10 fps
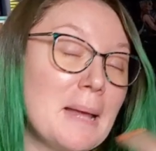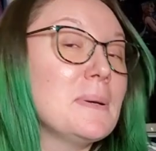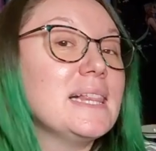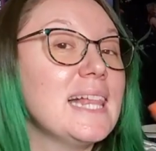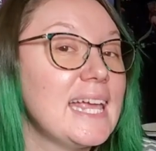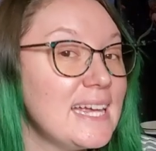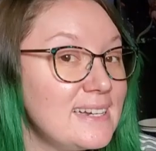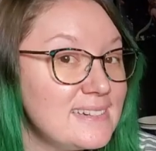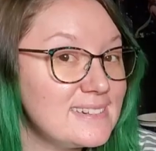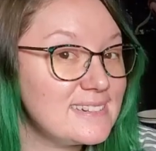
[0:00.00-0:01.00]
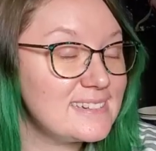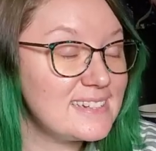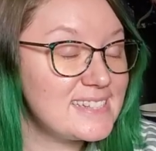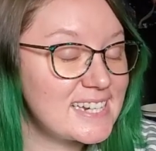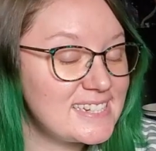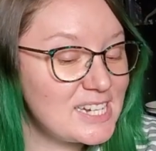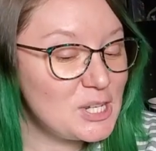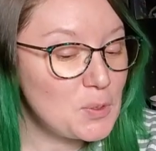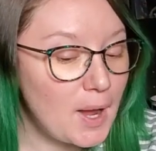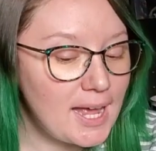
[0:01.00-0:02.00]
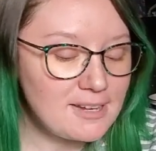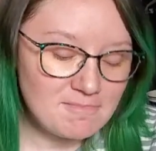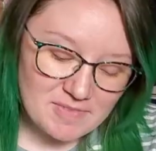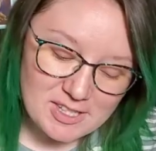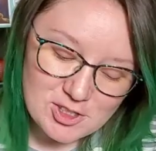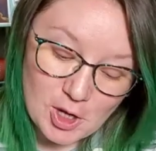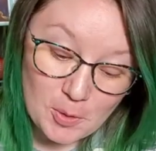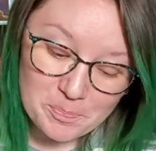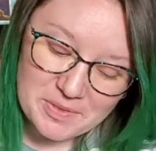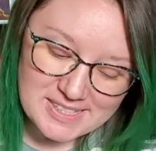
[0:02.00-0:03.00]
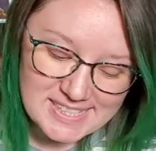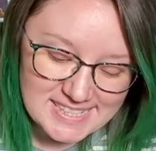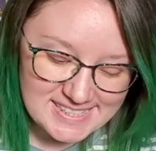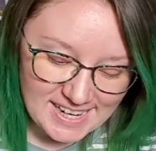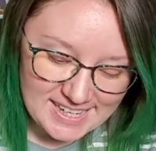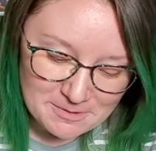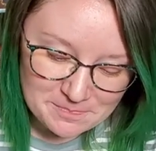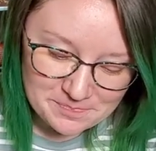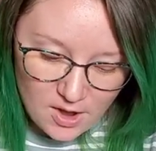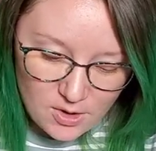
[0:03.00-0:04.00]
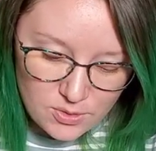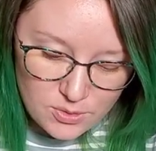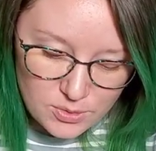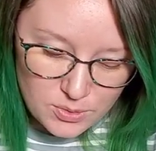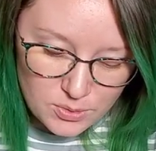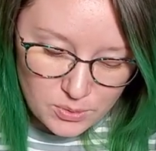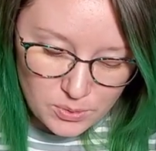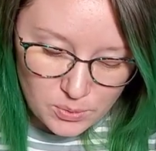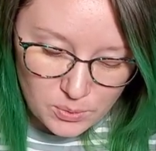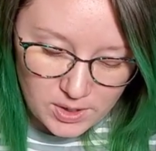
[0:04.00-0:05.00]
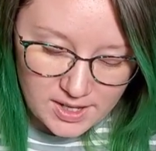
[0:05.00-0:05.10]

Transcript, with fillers: plan is to continue on, so this is exciting. Ooh.